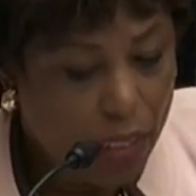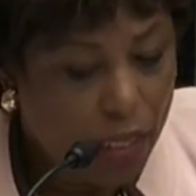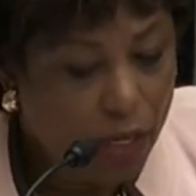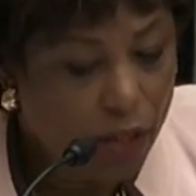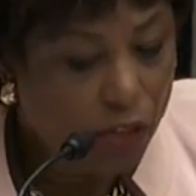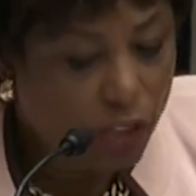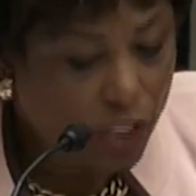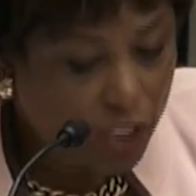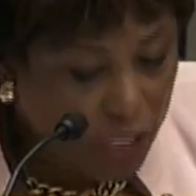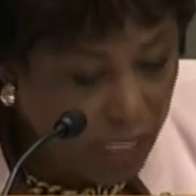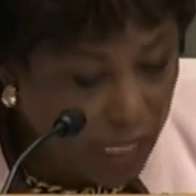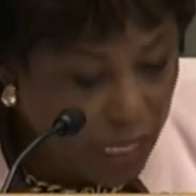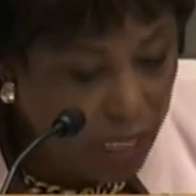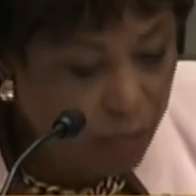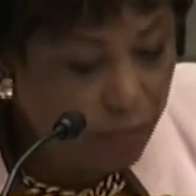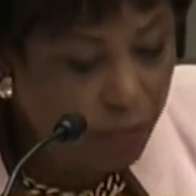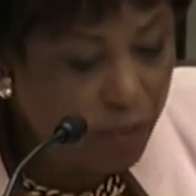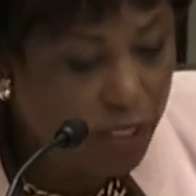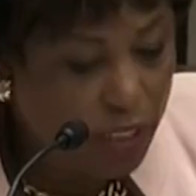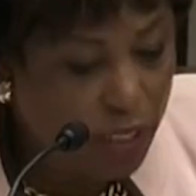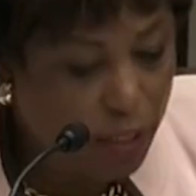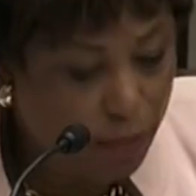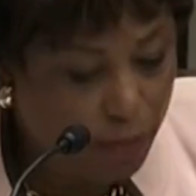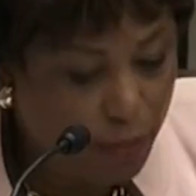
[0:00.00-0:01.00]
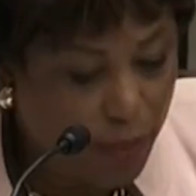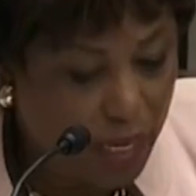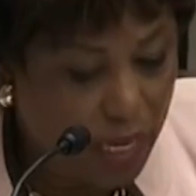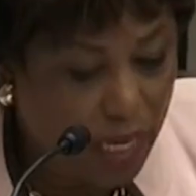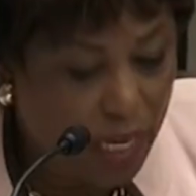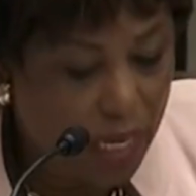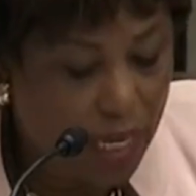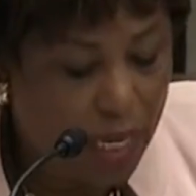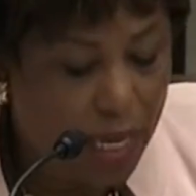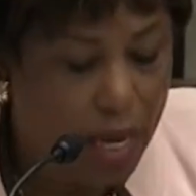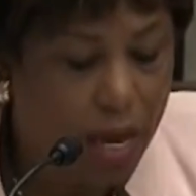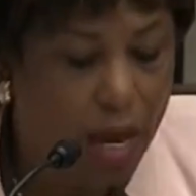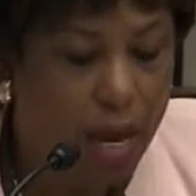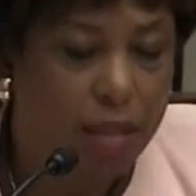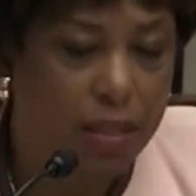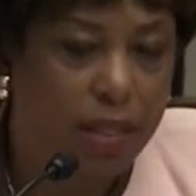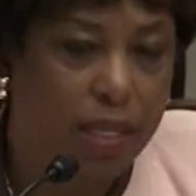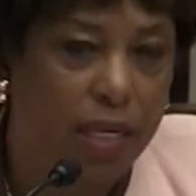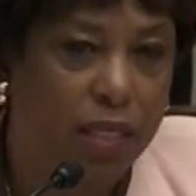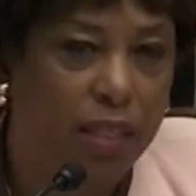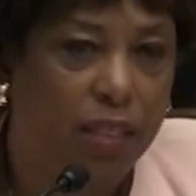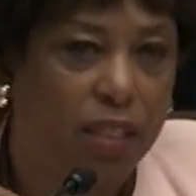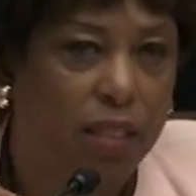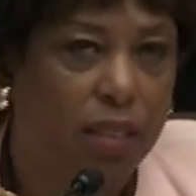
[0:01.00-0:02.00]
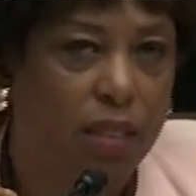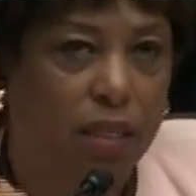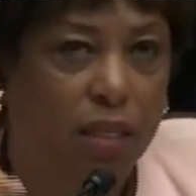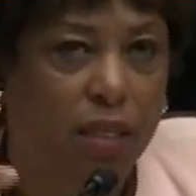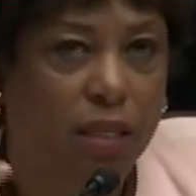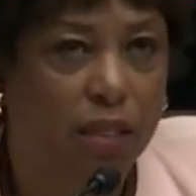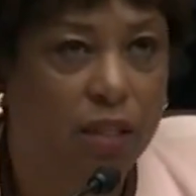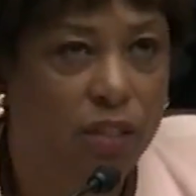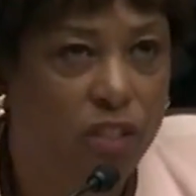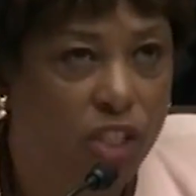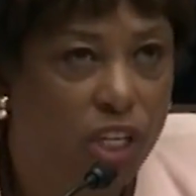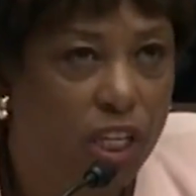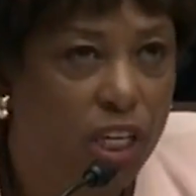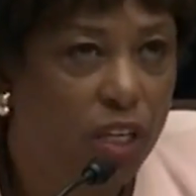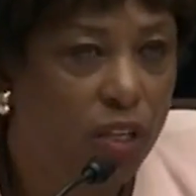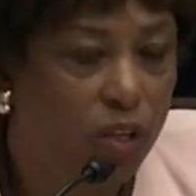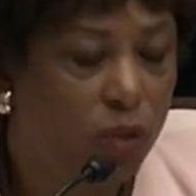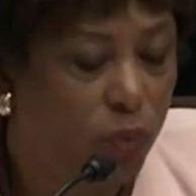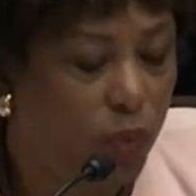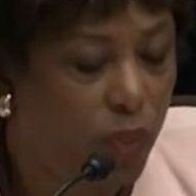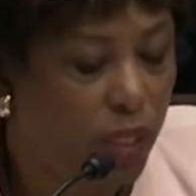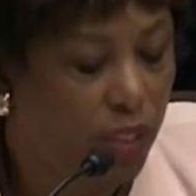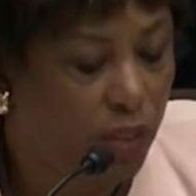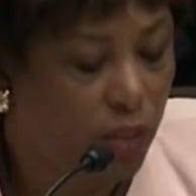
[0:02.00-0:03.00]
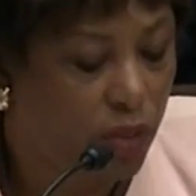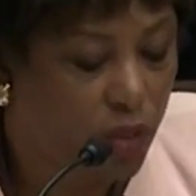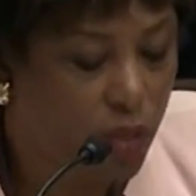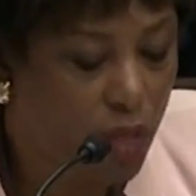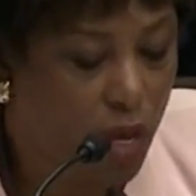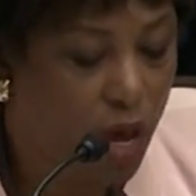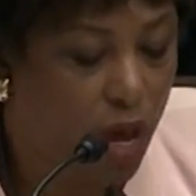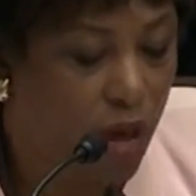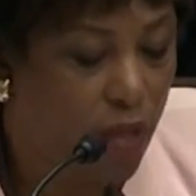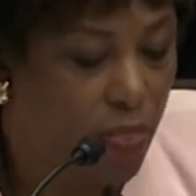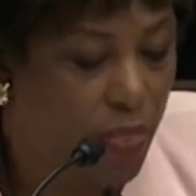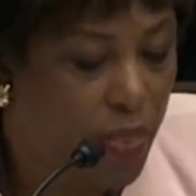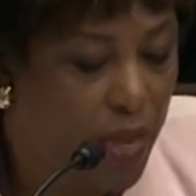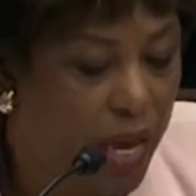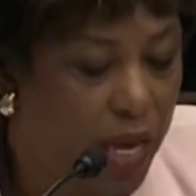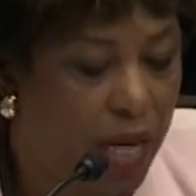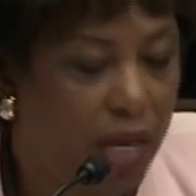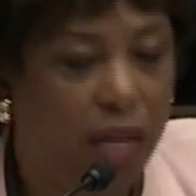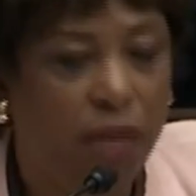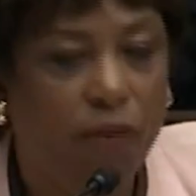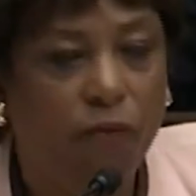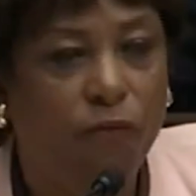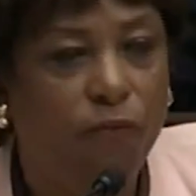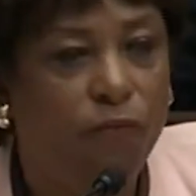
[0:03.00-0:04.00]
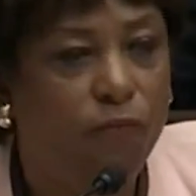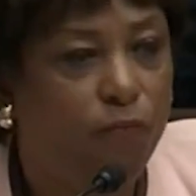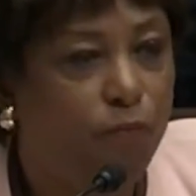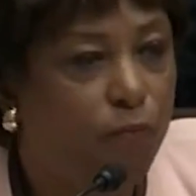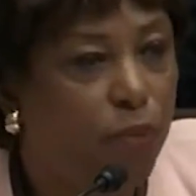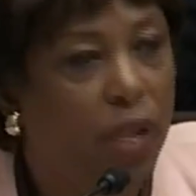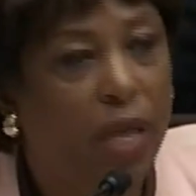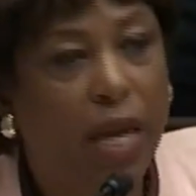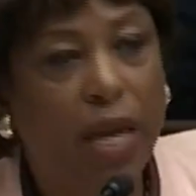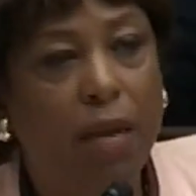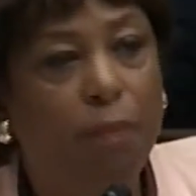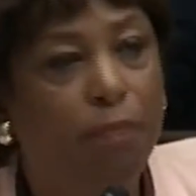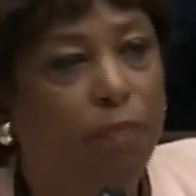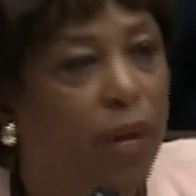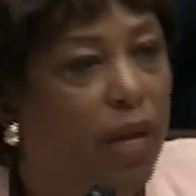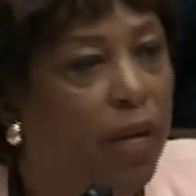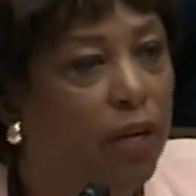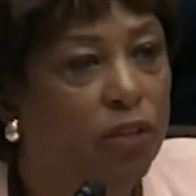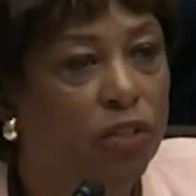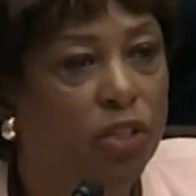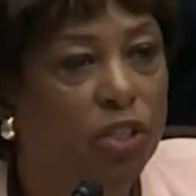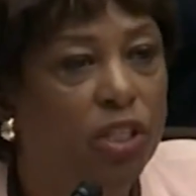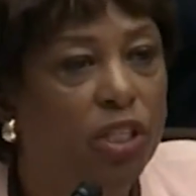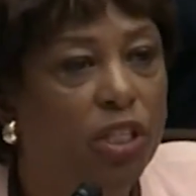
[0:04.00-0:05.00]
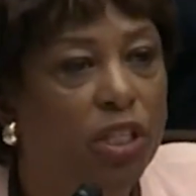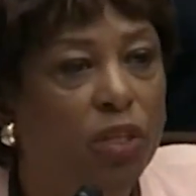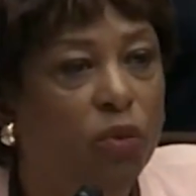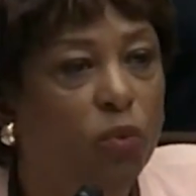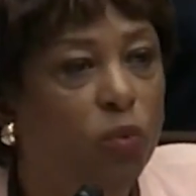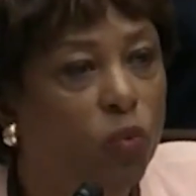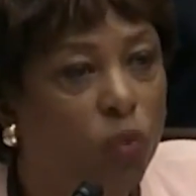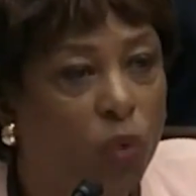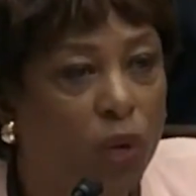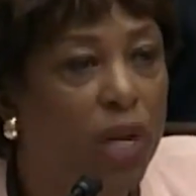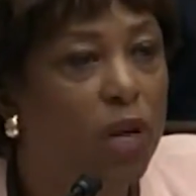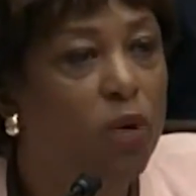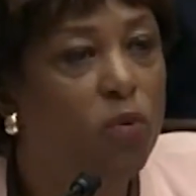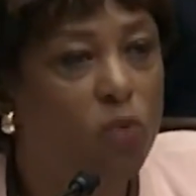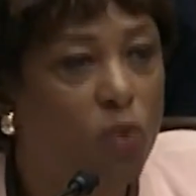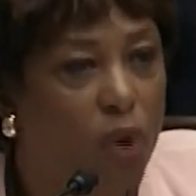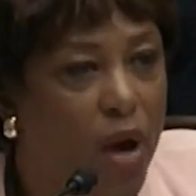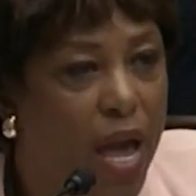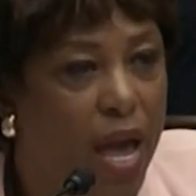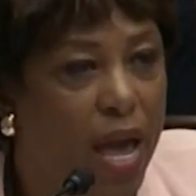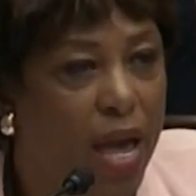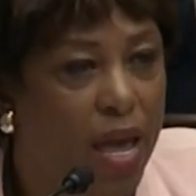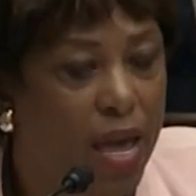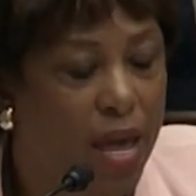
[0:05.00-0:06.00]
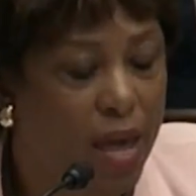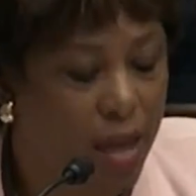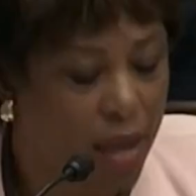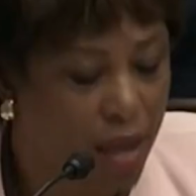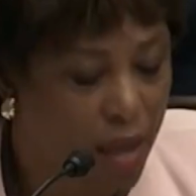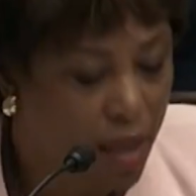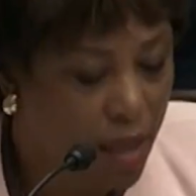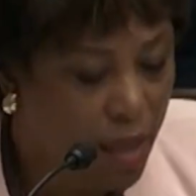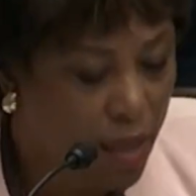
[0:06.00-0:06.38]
there seems to be this continuous thought that if Planned Parenthood went away,